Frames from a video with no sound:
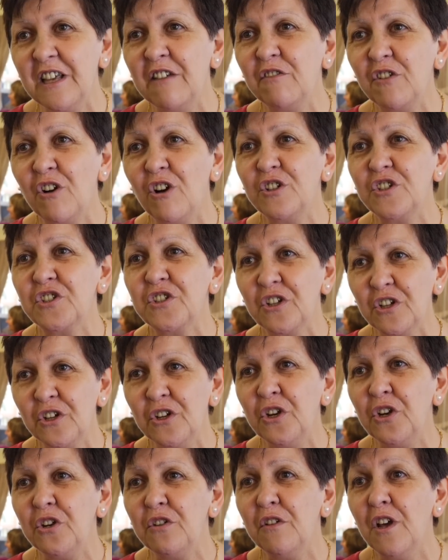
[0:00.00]
they've got to
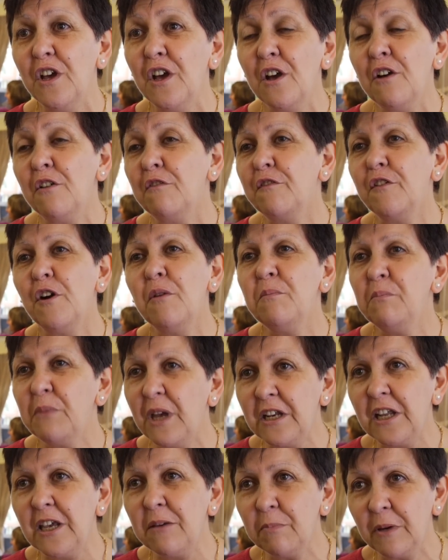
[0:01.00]
learn from
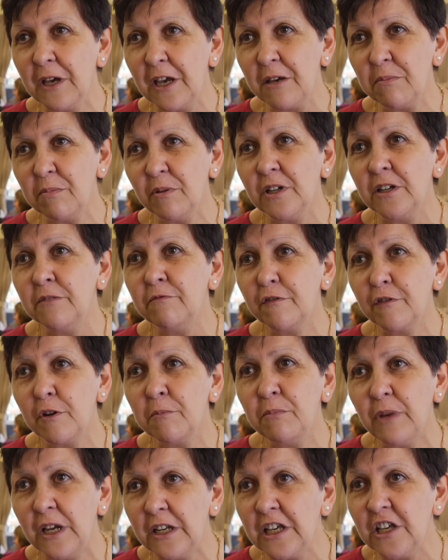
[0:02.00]
many people and
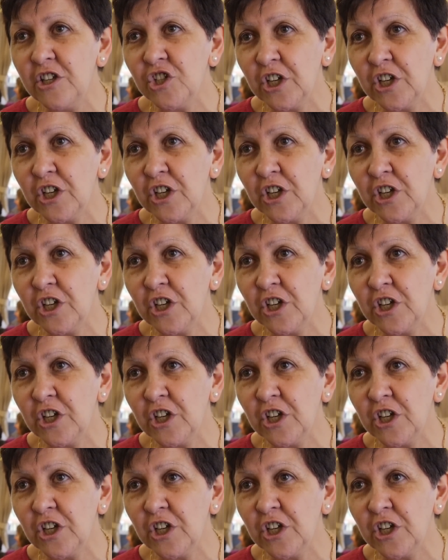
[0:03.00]
from many